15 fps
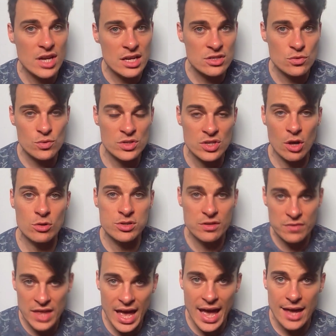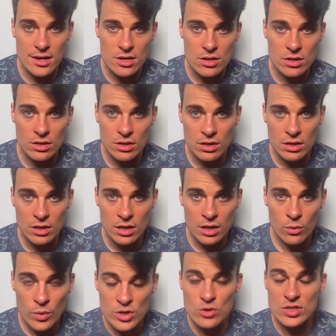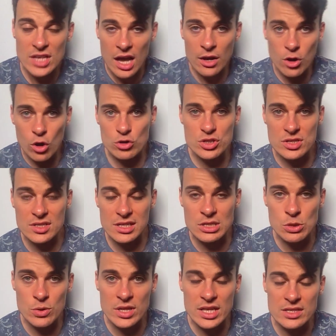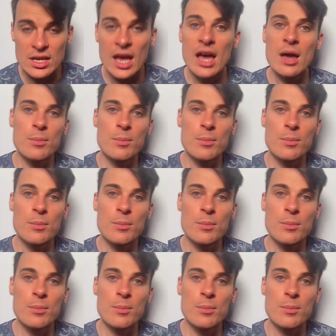as a result of that, when you start consciously doing this.